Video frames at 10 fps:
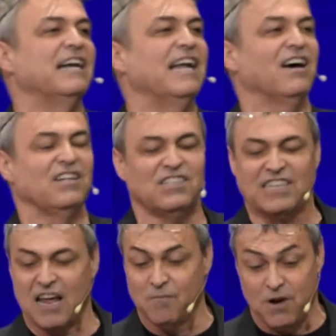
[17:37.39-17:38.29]
Now you're
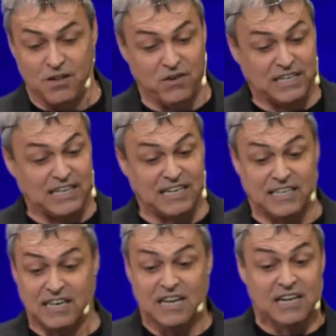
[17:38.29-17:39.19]
saying, brother,
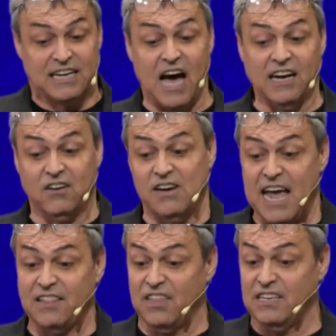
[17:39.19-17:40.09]
did God
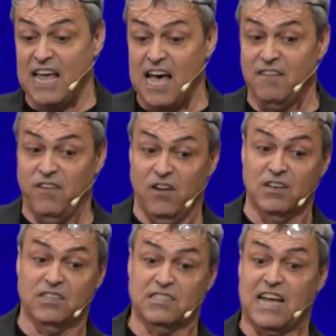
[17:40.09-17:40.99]
create the devil?
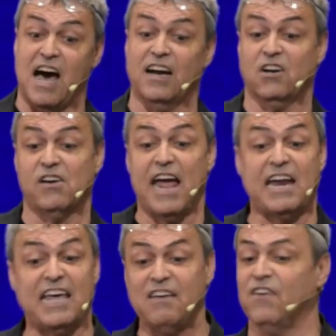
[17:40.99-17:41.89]
Does God create
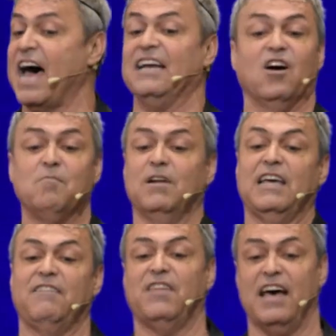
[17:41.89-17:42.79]
evil? I don't
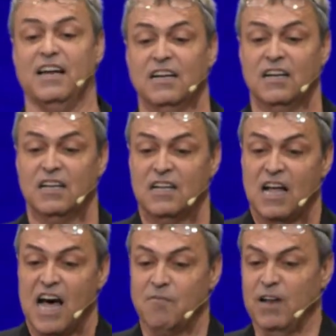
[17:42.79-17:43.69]
believe that.
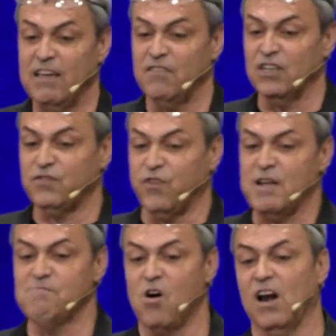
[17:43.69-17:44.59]
I believe there's free
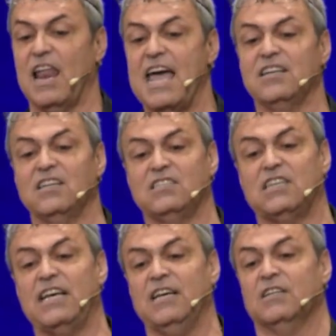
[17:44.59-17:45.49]
mortal
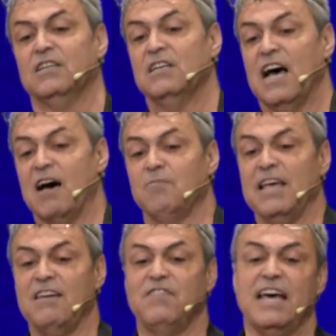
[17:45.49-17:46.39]
agency. I
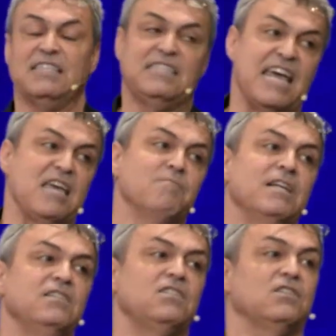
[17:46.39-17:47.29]
believe that
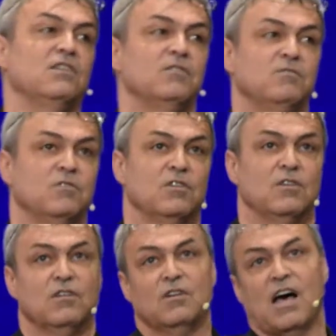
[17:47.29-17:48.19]
demons,
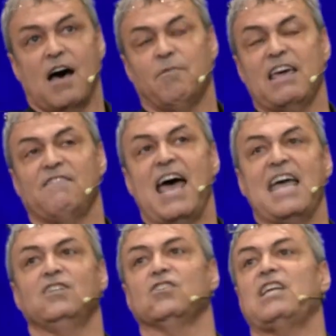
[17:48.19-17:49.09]
I believe
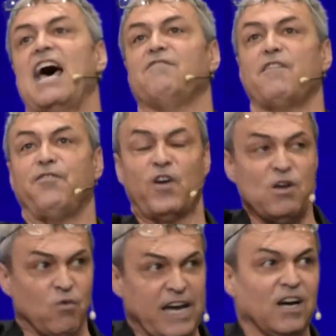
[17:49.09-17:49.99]
angels have a free
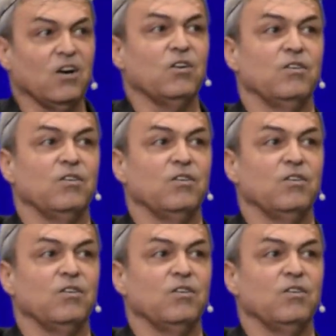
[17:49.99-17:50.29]
will.